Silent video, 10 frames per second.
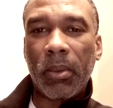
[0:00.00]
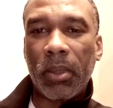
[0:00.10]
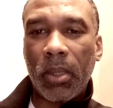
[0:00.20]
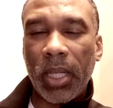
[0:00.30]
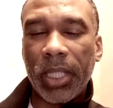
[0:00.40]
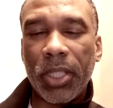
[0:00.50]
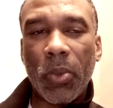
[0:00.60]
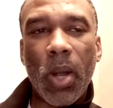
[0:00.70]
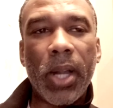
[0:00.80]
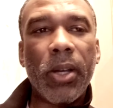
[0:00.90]
connection
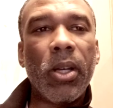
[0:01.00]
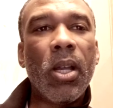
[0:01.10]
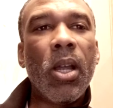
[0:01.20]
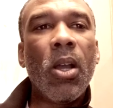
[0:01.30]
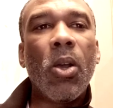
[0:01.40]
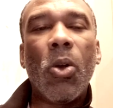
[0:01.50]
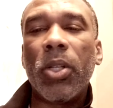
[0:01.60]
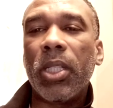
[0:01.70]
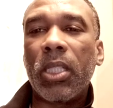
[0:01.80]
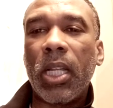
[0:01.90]
wire, or
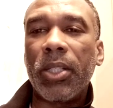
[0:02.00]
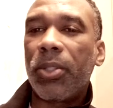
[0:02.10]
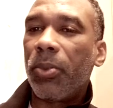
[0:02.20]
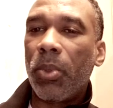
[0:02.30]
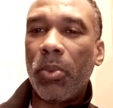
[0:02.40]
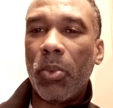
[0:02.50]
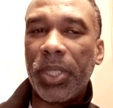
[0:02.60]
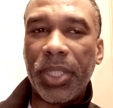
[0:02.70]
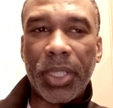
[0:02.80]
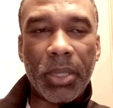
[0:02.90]
the sensor
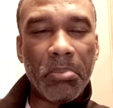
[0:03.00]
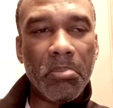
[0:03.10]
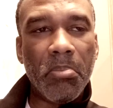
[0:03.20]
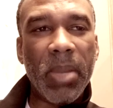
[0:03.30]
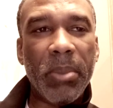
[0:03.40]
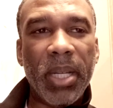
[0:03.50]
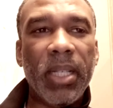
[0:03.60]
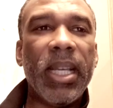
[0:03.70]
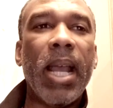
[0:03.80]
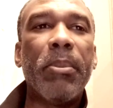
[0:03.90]
which may be
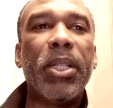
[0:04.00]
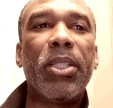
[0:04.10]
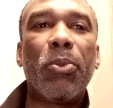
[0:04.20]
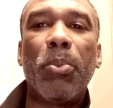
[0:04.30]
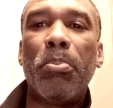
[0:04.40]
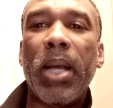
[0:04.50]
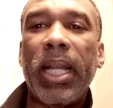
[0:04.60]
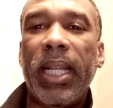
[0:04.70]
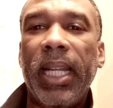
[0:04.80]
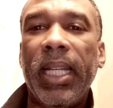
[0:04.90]
damaged by
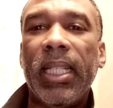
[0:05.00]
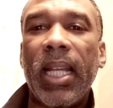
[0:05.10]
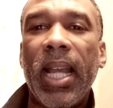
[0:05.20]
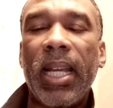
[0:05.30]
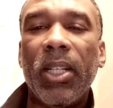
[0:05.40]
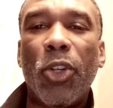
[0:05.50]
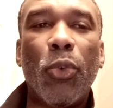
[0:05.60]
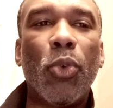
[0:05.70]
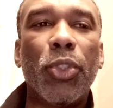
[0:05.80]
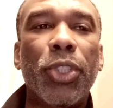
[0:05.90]
heat and
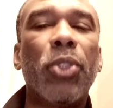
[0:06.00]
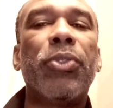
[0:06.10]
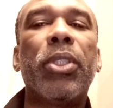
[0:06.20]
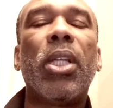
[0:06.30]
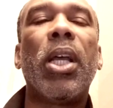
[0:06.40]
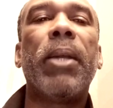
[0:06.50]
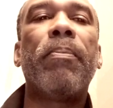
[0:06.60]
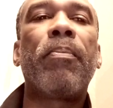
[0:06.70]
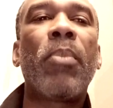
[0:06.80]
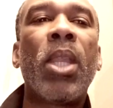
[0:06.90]
corrosion over time.
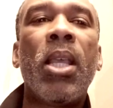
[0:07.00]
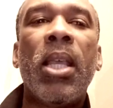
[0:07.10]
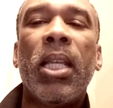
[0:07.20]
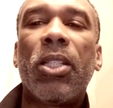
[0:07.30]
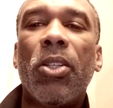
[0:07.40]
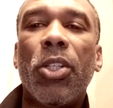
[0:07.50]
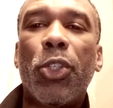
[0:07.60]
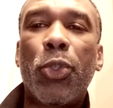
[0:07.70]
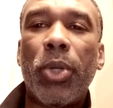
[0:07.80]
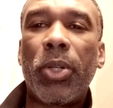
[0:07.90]
It's going to
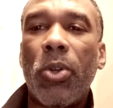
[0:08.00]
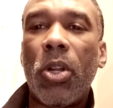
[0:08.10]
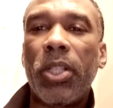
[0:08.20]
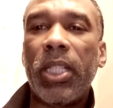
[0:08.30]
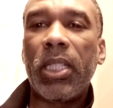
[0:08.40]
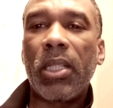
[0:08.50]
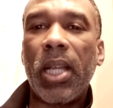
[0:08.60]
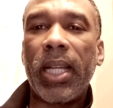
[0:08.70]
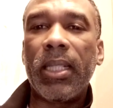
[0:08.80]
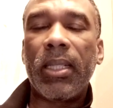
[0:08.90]
trigger all of these
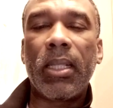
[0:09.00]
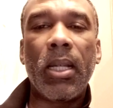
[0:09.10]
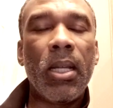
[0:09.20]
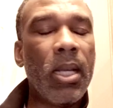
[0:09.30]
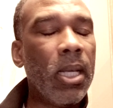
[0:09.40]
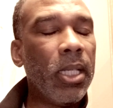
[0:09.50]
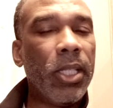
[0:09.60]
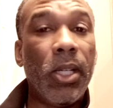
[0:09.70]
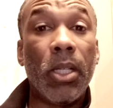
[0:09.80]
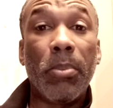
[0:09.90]
lights.
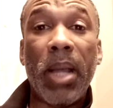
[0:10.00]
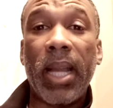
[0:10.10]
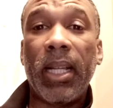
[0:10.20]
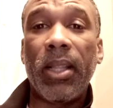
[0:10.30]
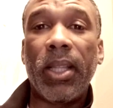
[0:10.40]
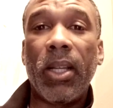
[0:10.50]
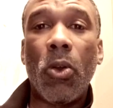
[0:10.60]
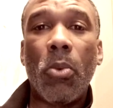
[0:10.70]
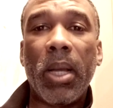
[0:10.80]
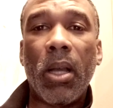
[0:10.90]
You're going to panic and think,
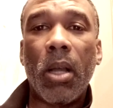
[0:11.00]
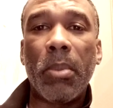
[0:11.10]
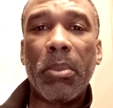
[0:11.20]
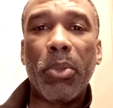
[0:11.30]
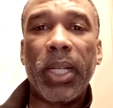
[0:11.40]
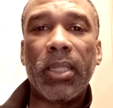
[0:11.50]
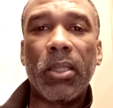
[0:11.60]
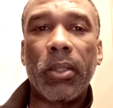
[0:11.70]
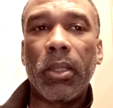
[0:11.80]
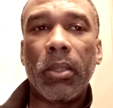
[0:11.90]
oh my god, my brakes
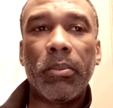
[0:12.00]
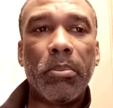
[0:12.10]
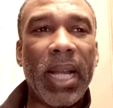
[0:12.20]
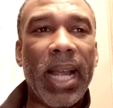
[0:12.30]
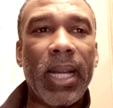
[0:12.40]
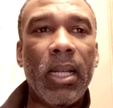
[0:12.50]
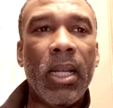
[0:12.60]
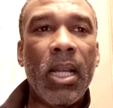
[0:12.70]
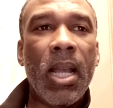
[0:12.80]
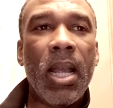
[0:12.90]
are bad,
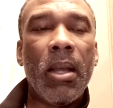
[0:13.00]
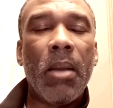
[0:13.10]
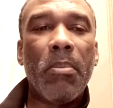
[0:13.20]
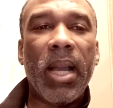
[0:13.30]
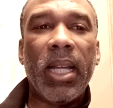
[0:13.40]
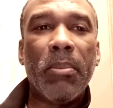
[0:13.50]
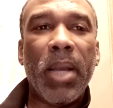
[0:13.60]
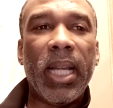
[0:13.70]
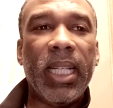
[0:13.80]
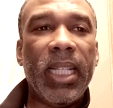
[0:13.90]
my
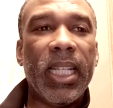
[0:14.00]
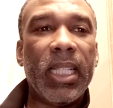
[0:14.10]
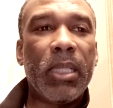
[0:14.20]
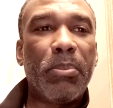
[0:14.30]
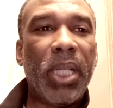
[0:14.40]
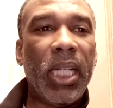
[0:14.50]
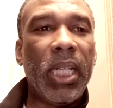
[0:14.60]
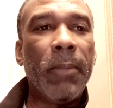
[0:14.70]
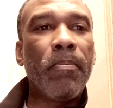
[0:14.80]
ESP,